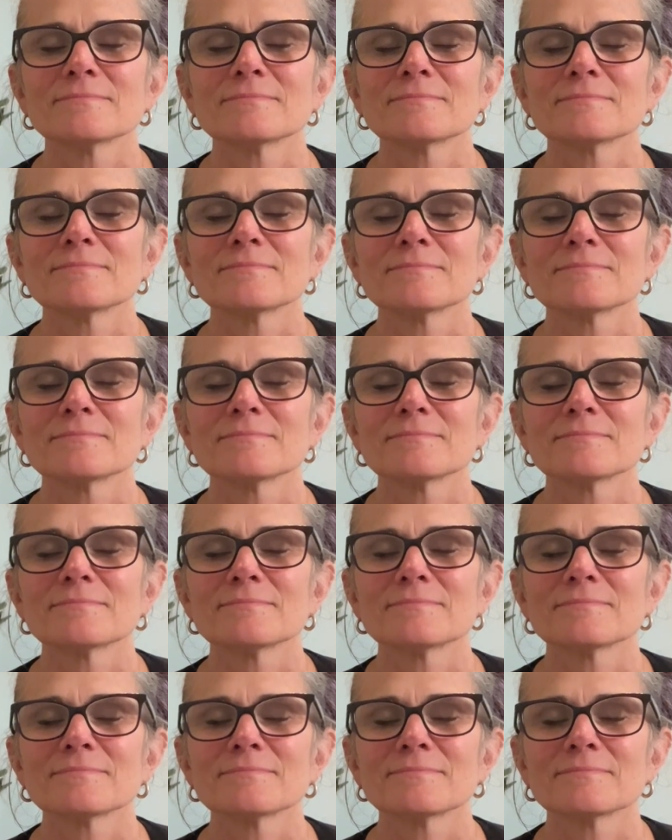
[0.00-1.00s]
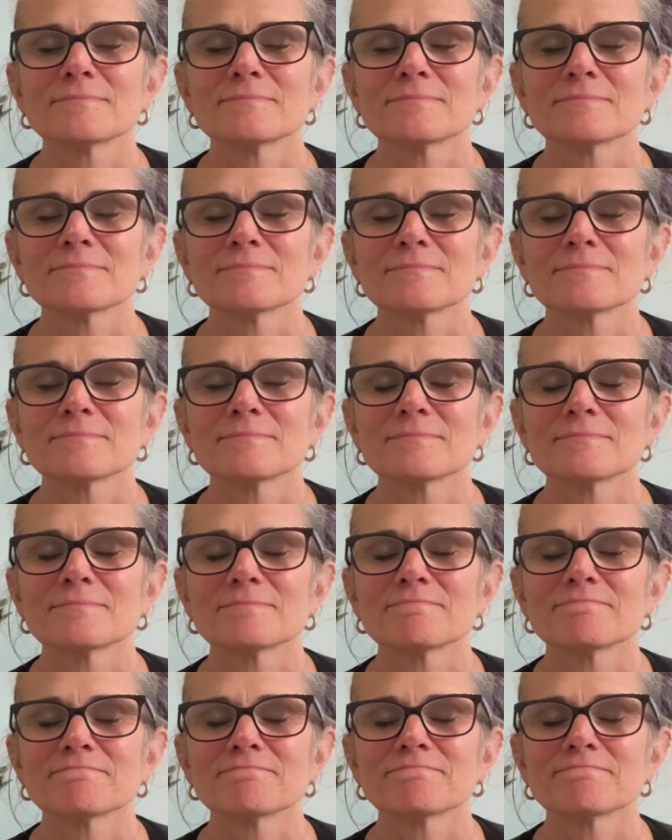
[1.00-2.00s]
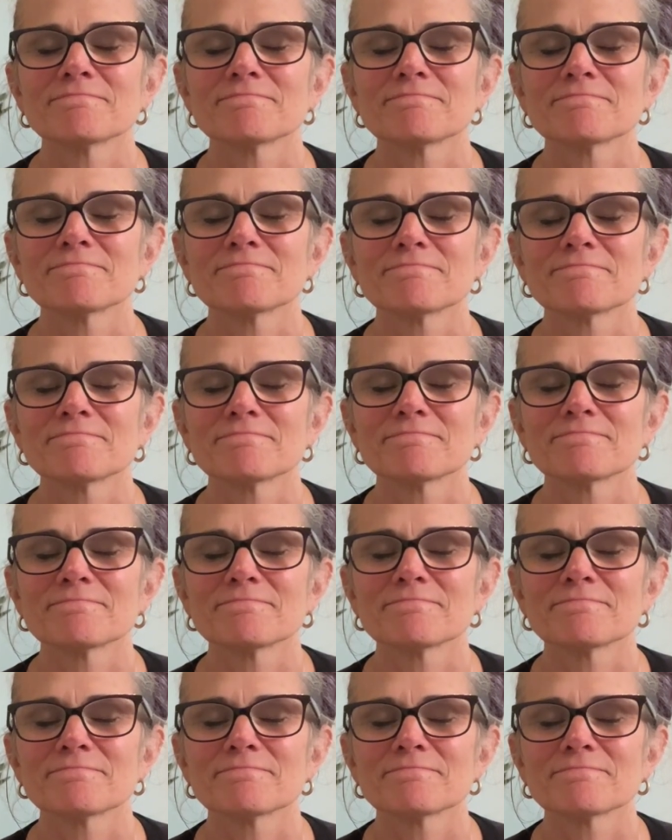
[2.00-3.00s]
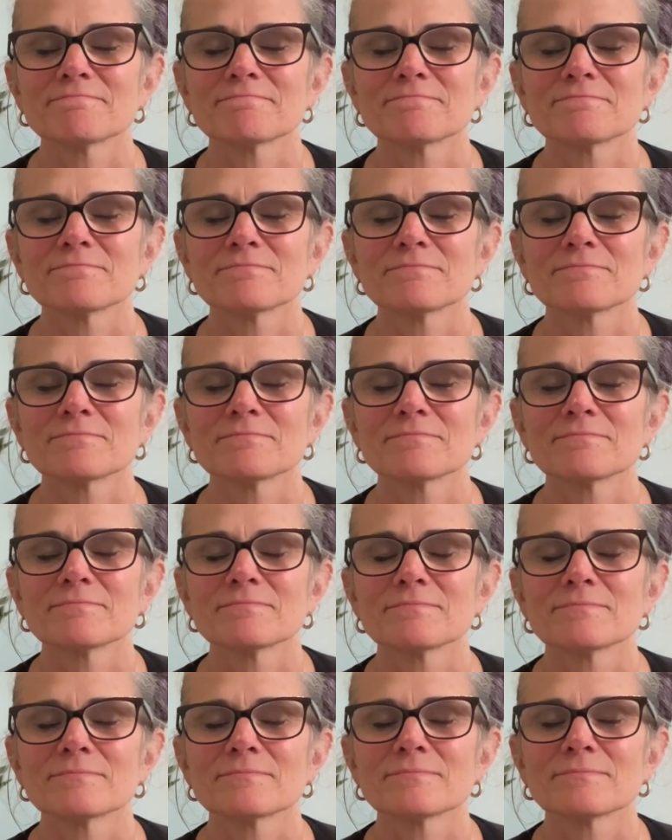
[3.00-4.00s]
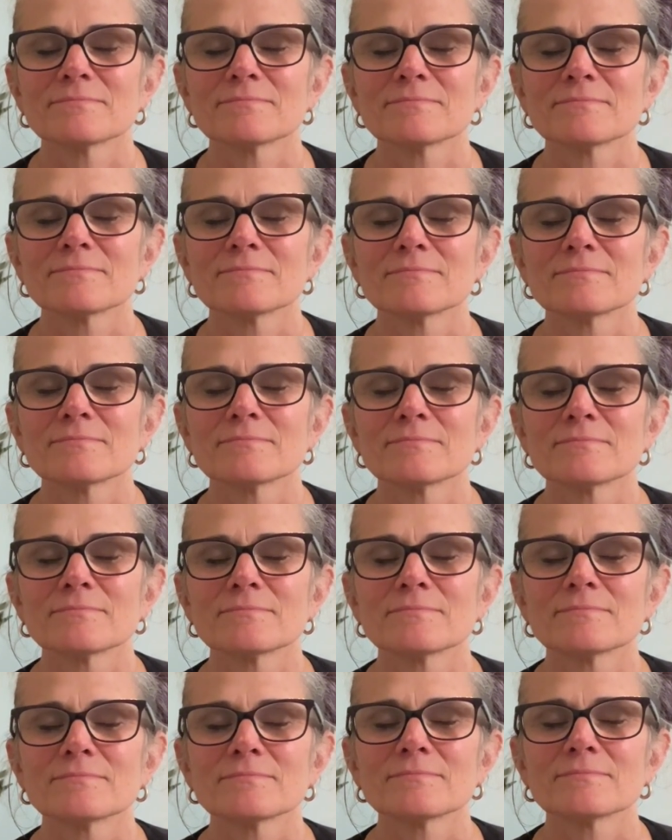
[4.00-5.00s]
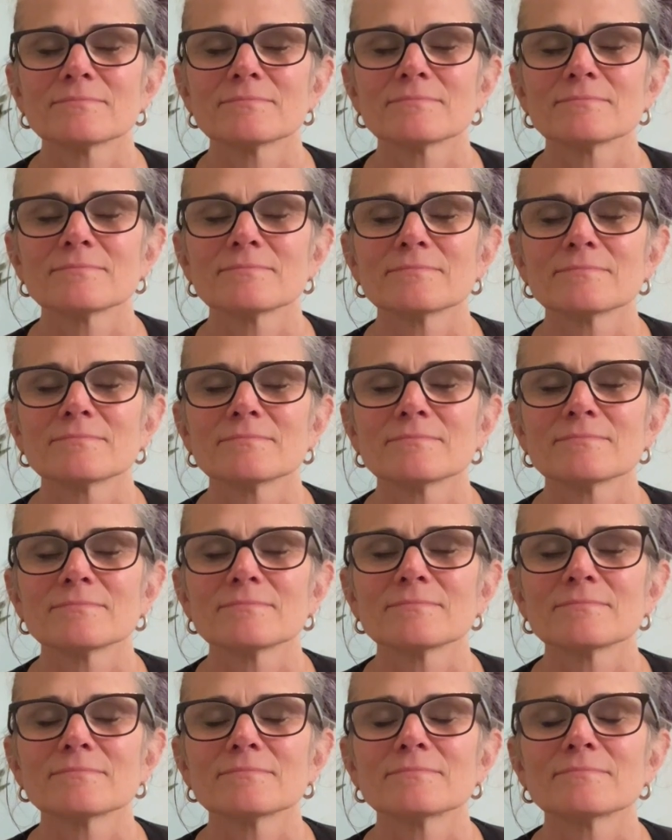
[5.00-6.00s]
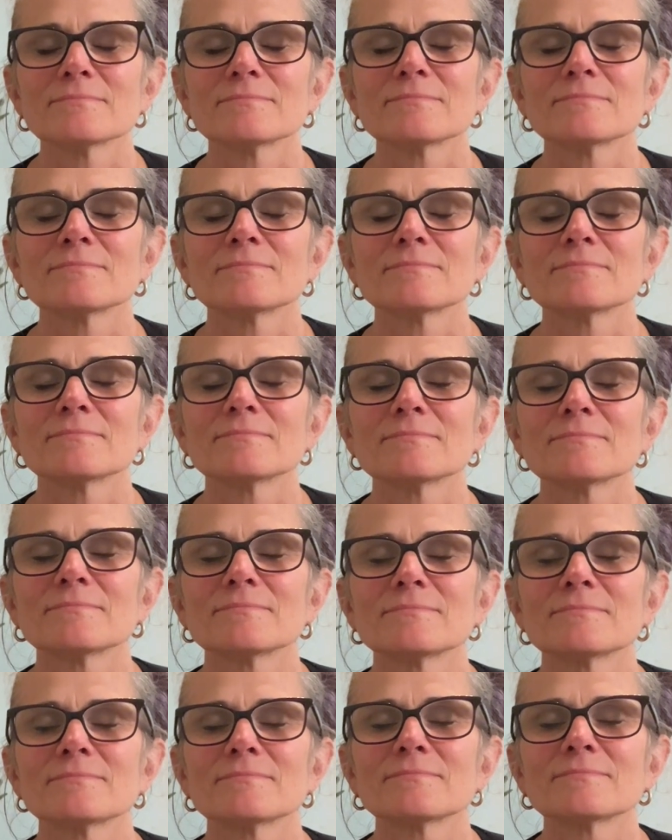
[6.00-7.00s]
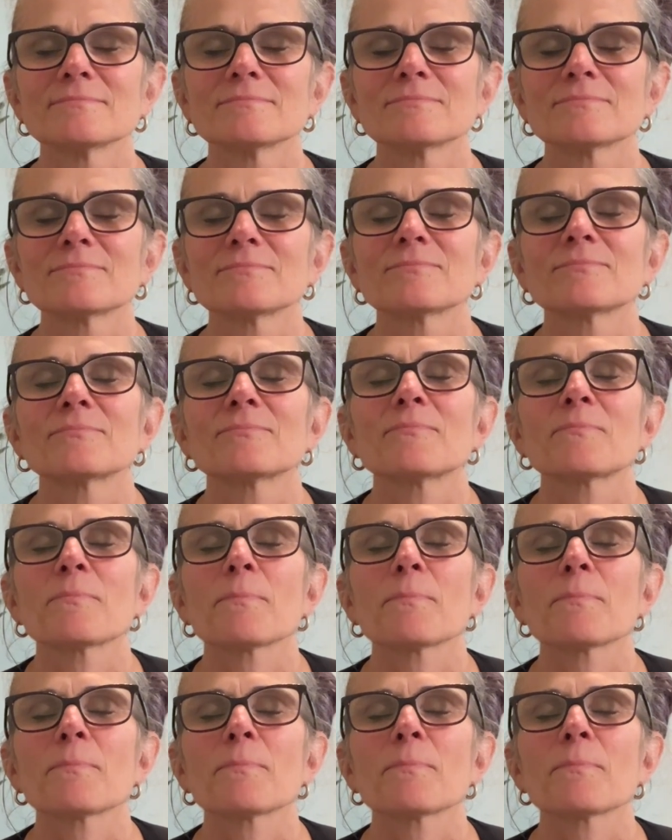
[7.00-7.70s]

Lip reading: (no one is talking)